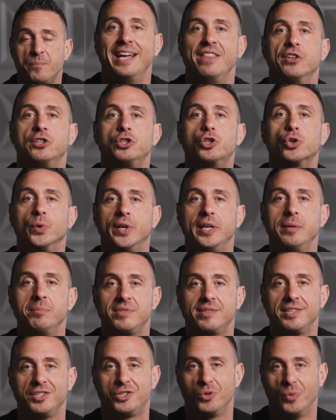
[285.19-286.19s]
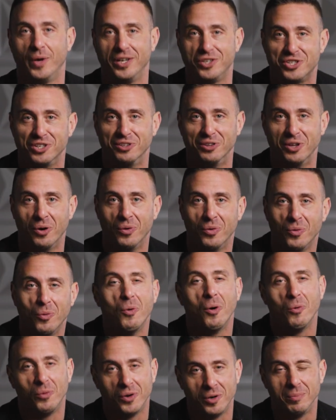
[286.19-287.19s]
In the dream situation though,
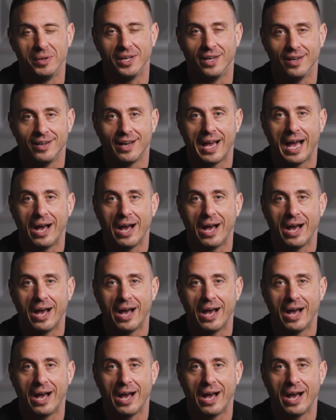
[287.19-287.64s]
what would it be?